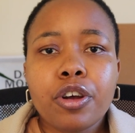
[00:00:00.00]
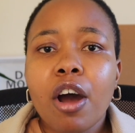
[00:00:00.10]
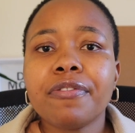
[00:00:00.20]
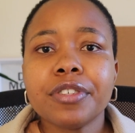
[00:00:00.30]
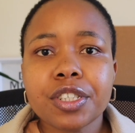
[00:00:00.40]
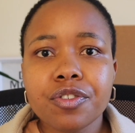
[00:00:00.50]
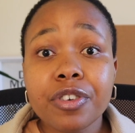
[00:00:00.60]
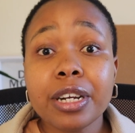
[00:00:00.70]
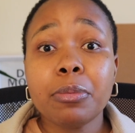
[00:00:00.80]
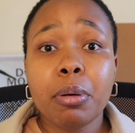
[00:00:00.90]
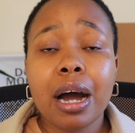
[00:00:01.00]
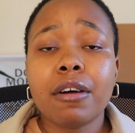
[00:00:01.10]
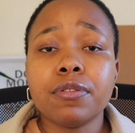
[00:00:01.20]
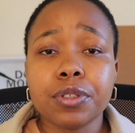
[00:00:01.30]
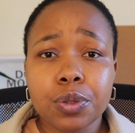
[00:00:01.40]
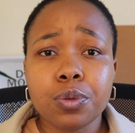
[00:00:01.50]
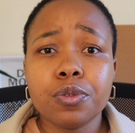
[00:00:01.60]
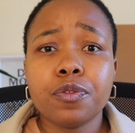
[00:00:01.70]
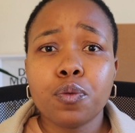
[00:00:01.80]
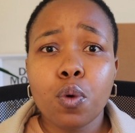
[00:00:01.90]
offers a really powerful
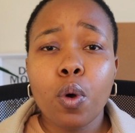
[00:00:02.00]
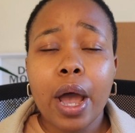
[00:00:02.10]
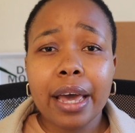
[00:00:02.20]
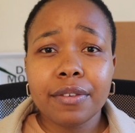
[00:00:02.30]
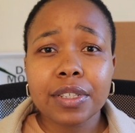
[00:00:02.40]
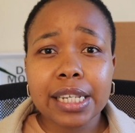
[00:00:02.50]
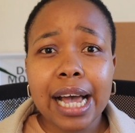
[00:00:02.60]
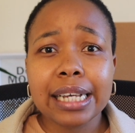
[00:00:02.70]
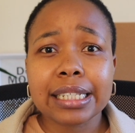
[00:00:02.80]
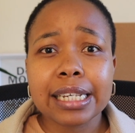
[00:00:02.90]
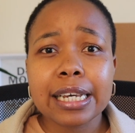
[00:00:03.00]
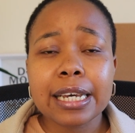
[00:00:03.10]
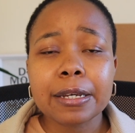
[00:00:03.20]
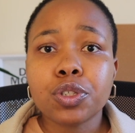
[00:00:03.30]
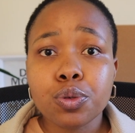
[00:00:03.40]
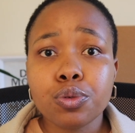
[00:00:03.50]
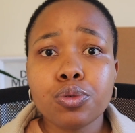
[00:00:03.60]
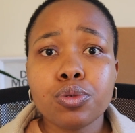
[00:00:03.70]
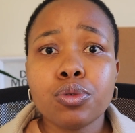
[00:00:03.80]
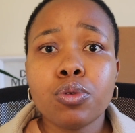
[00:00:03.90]
tool for advertising
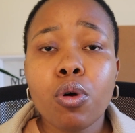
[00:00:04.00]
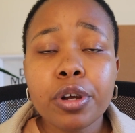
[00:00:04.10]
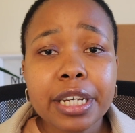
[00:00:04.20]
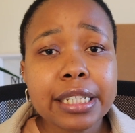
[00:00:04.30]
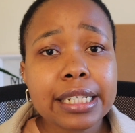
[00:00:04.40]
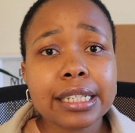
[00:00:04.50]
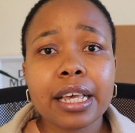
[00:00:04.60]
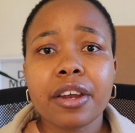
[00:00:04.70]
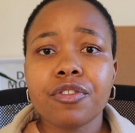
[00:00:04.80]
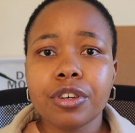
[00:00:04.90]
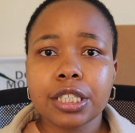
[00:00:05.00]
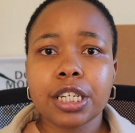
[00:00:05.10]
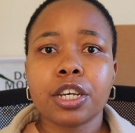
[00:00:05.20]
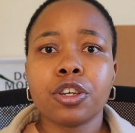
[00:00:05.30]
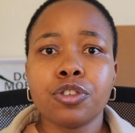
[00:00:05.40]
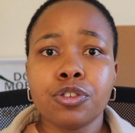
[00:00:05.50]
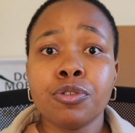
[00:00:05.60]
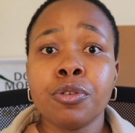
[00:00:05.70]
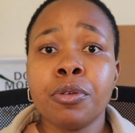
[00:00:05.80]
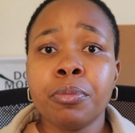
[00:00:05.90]
to audiences and reaching
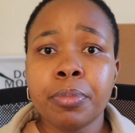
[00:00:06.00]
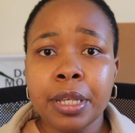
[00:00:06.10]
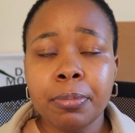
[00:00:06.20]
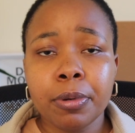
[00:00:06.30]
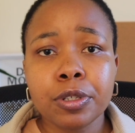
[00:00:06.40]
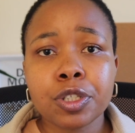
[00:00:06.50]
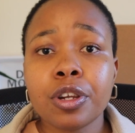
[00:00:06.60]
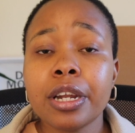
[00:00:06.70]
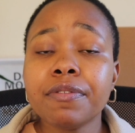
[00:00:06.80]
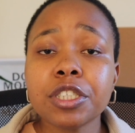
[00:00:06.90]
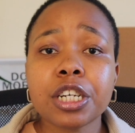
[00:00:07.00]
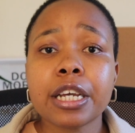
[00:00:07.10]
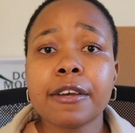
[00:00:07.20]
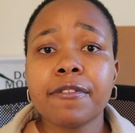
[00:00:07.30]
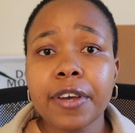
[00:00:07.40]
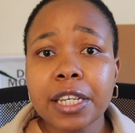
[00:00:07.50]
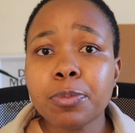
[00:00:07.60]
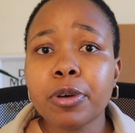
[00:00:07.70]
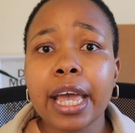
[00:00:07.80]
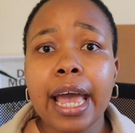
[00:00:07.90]
new people. So leveraging
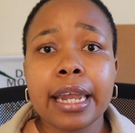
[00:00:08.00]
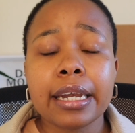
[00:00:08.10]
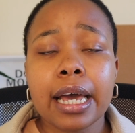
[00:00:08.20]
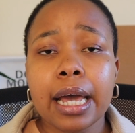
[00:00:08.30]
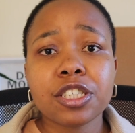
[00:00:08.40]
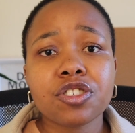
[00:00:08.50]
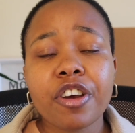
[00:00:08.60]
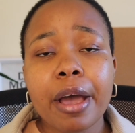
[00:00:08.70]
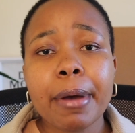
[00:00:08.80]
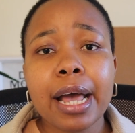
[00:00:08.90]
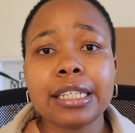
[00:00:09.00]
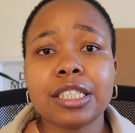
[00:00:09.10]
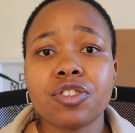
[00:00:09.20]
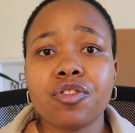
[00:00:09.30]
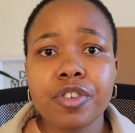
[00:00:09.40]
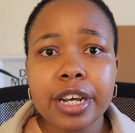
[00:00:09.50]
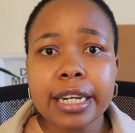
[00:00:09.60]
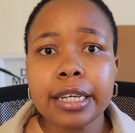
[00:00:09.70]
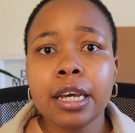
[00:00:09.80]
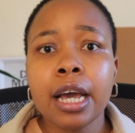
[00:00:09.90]
Facebook and Instagram ads is a
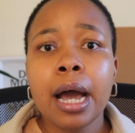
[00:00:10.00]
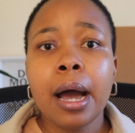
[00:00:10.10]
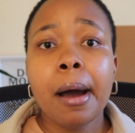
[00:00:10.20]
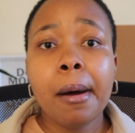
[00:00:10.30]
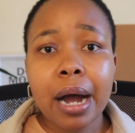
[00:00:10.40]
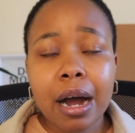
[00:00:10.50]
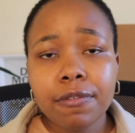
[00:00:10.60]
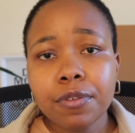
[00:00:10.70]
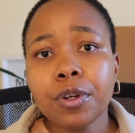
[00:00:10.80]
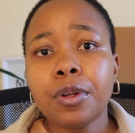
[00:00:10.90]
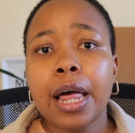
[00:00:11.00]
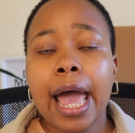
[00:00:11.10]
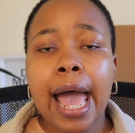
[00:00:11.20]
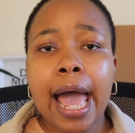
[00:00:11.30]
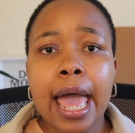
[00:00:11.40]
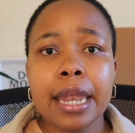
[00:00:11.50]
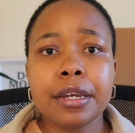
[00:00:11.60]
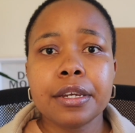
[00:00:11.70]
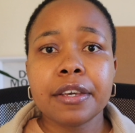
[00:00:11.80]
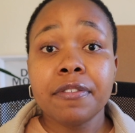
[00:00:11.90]
really powerful
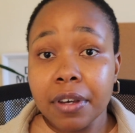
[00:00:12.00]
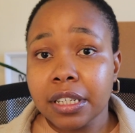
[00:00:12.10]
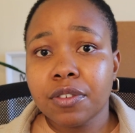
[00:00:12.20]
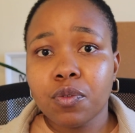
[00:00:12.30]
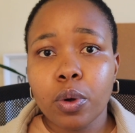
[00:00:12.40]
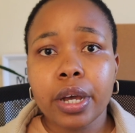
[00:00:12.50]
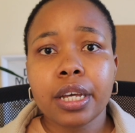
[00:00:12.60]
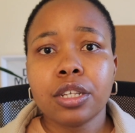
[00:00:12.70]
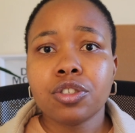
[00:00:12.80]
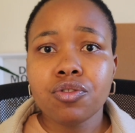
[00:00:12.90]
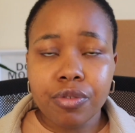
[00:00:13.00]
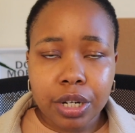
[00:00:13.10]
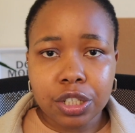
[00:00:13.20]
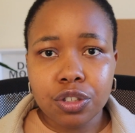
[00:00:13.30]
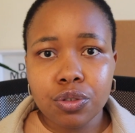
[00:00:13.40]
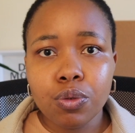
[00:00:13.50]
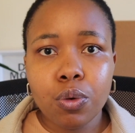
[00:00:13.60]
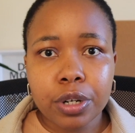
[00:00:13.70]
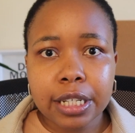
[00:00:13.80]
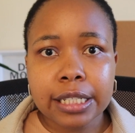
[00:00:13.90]
and effective way to reach new
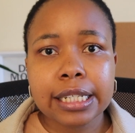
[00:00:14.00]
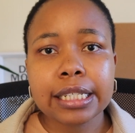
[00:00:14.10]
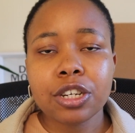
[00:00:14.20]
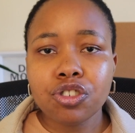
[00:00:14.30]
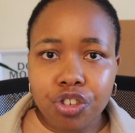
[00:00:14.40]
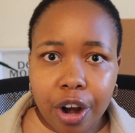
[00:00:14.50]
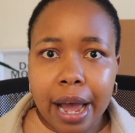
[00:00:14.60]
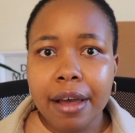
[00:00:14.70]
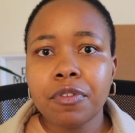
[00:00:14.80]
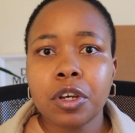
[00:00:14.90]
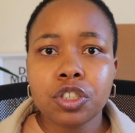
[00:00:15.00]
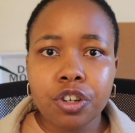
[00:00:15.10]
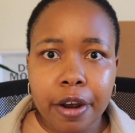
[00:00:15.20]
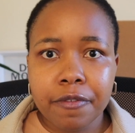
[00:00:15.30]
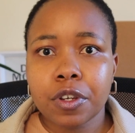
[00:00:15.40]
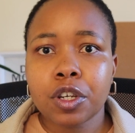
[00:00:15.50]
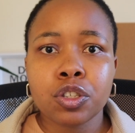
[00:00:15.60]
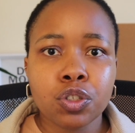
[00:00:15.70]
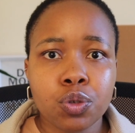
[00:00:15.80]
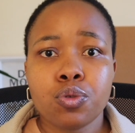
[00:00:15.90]
audiences and drive traffic
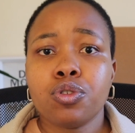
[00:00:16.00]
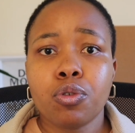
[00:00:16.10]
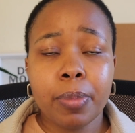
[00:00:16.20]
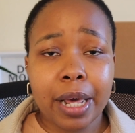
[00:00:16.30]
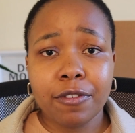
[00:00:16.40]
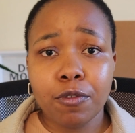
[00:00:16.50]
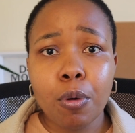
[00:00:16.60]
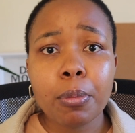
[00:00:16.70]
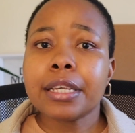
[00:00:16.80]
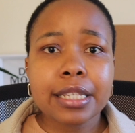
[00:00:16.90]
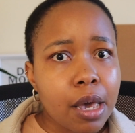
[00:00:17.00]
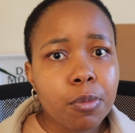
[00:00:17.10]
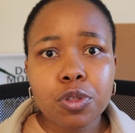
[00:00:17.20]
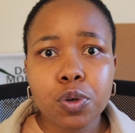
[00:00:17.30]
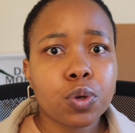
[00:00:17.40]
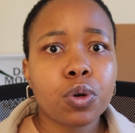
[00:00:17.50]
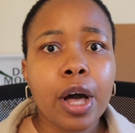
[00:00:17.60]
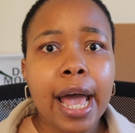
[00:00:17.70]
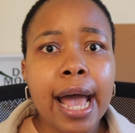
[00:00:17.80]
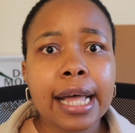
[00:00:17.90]
to your platform. The same with
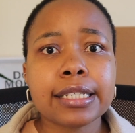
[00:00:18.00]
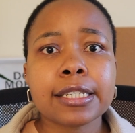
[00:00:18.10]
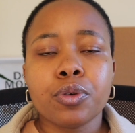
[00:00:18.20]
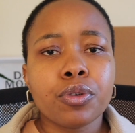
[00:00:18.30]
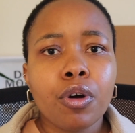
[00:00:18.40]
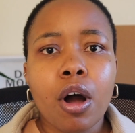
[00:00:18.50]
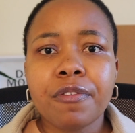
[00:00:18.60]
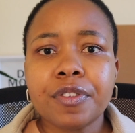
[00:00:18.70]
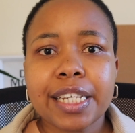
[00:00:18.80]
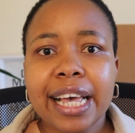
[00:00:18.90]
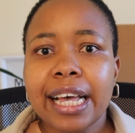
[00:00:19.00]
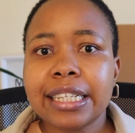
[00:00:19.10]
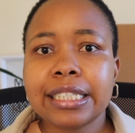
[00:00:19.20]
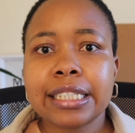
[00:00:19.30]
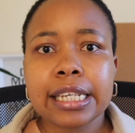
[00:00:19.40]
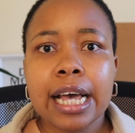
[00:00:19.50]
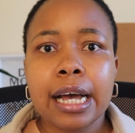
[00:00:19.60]
Google ads. Google offers ads